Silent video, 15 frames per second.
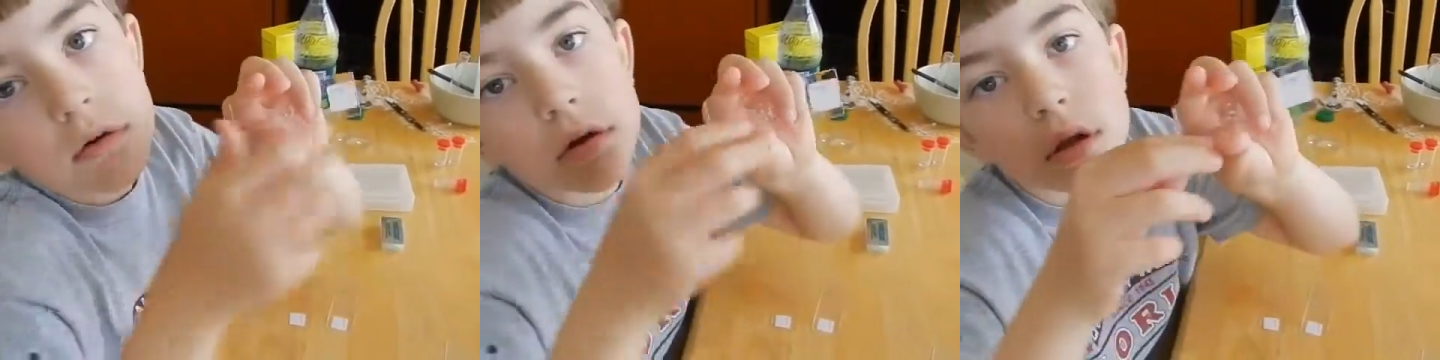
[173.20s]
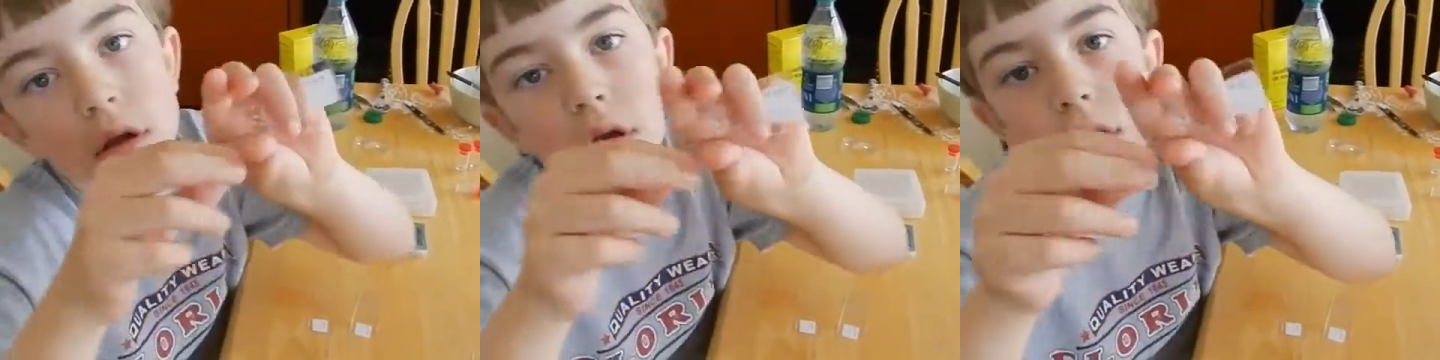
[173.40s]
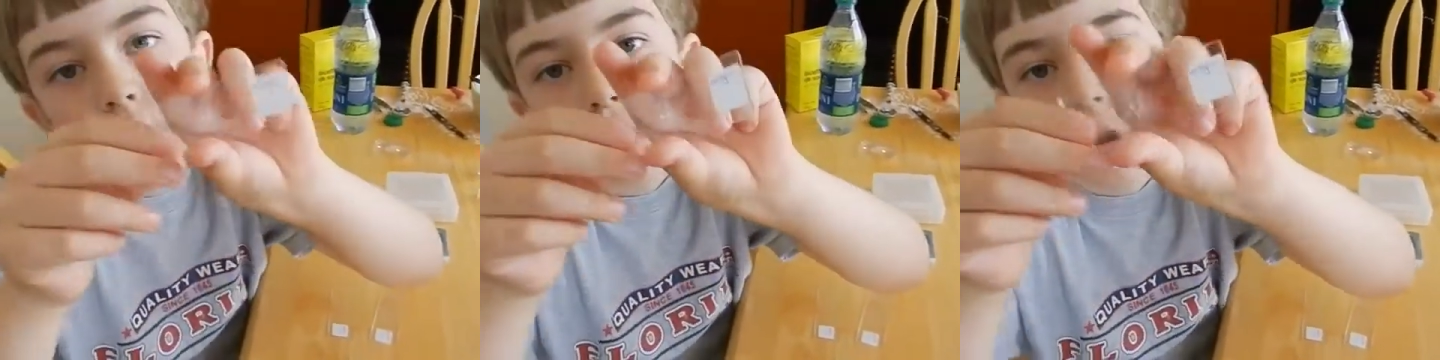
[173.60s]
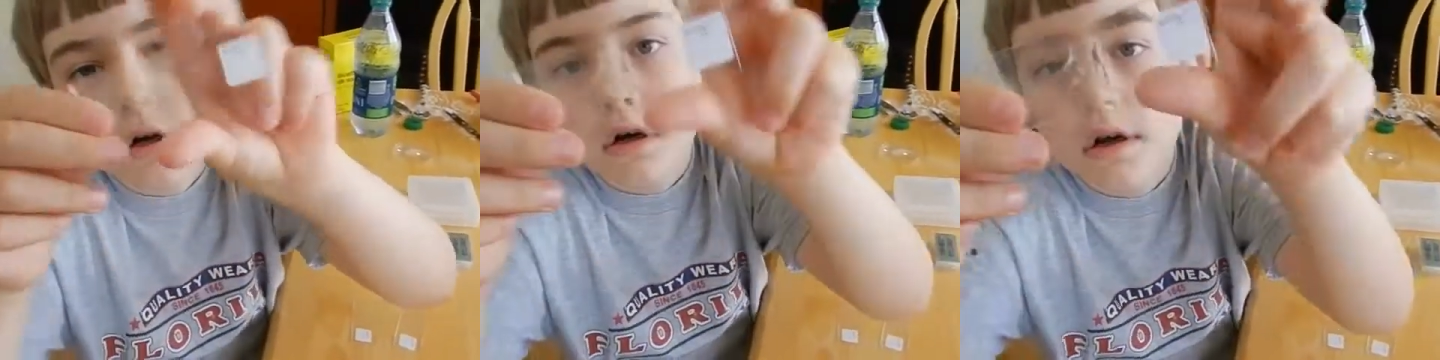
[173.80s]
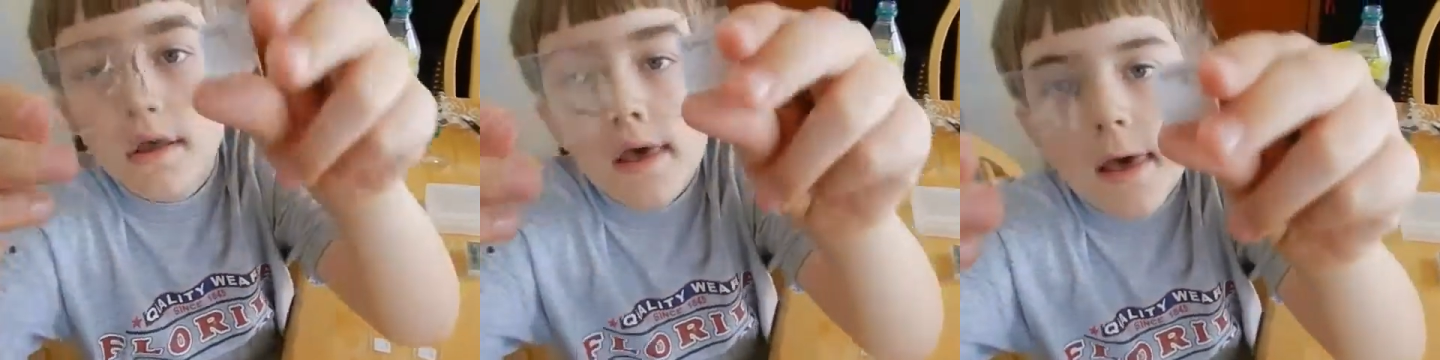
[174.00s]
really on
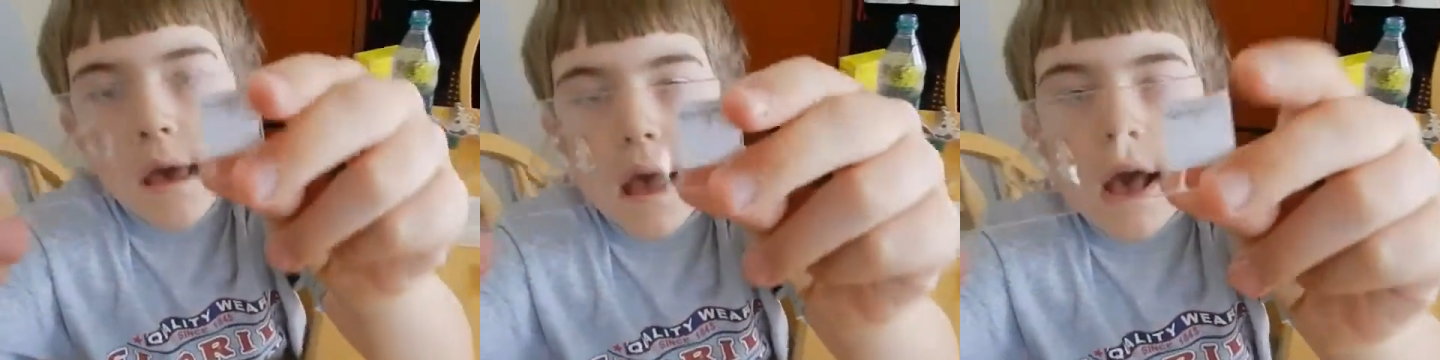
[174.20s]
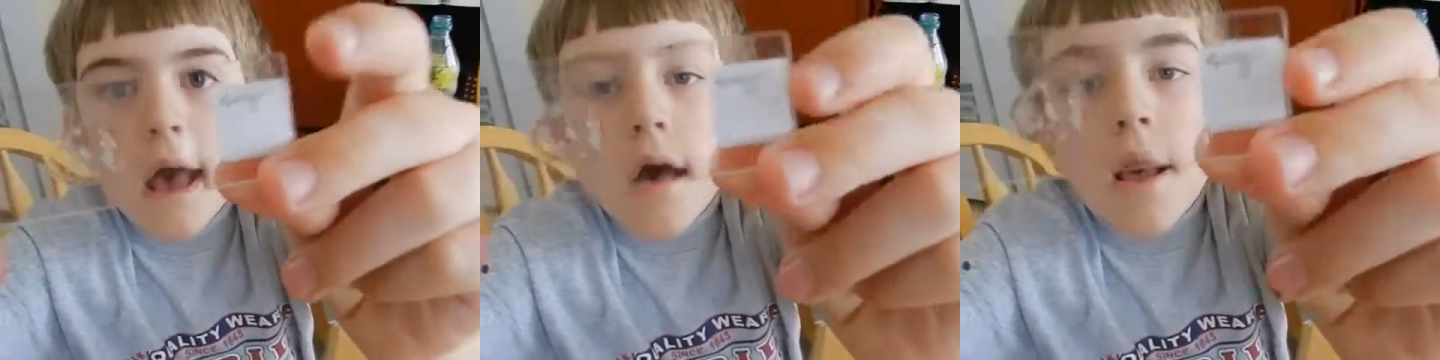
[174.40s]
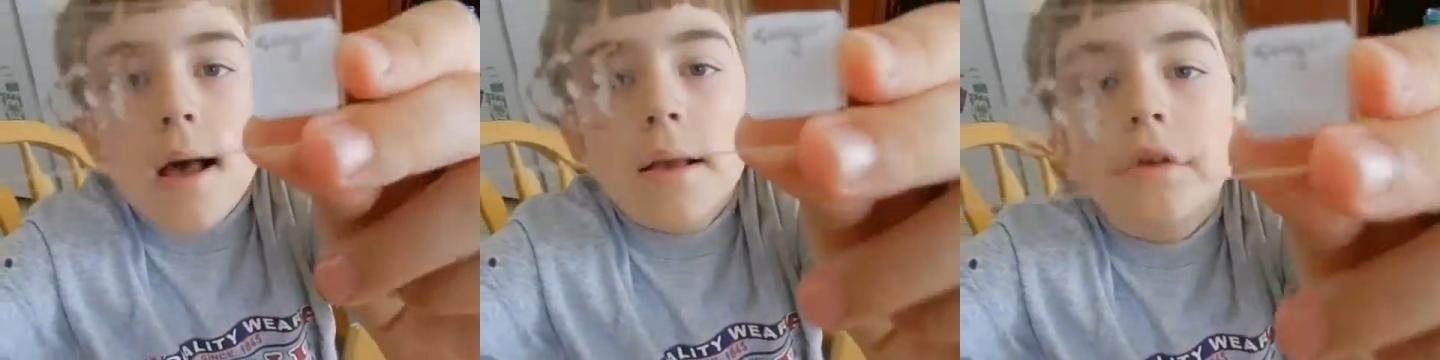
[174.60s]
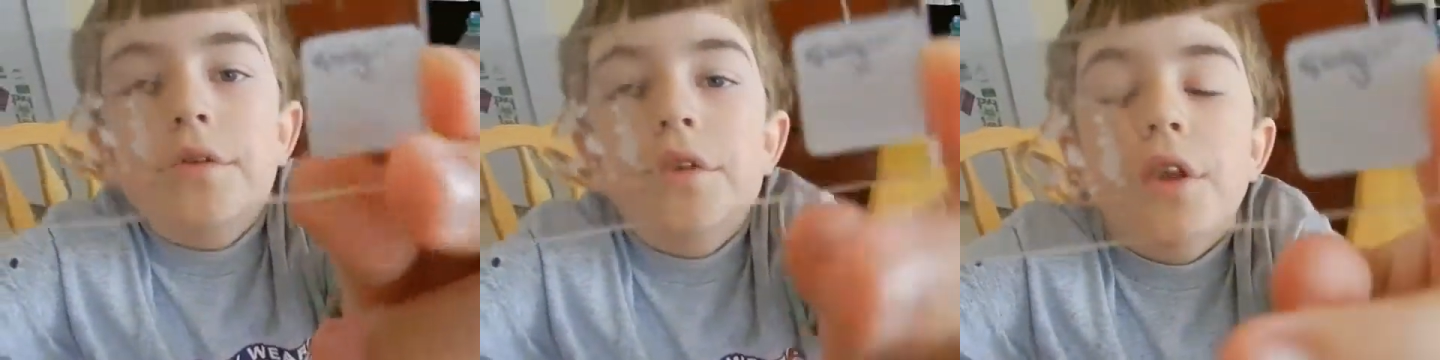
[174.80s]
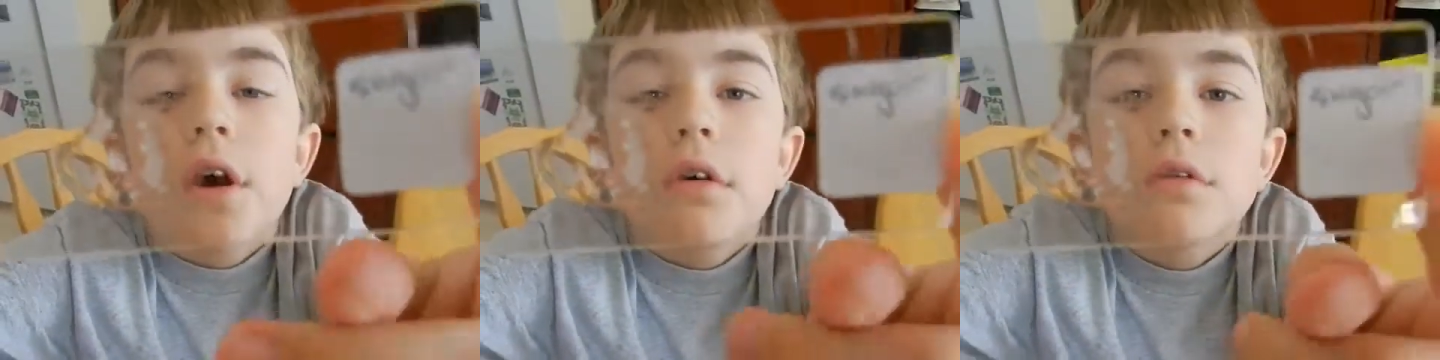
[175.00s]
there.
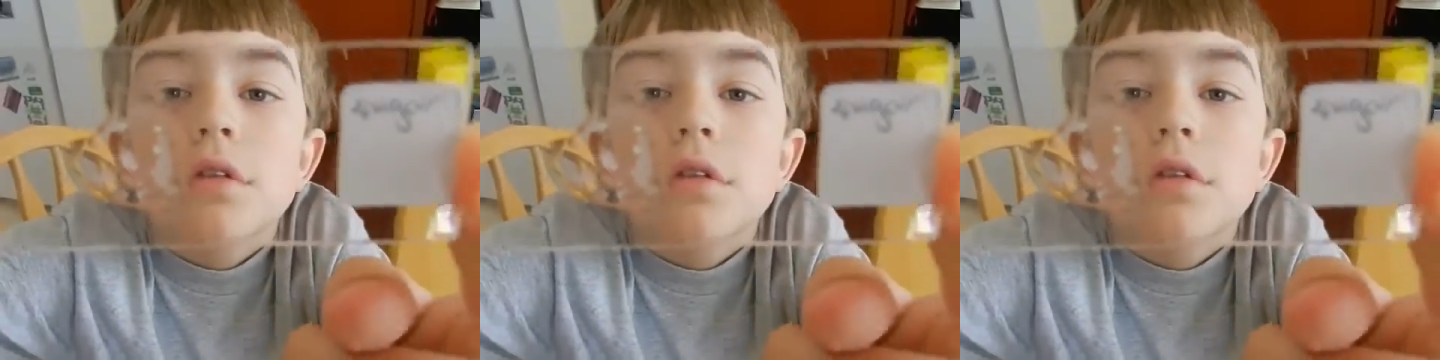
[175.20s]
So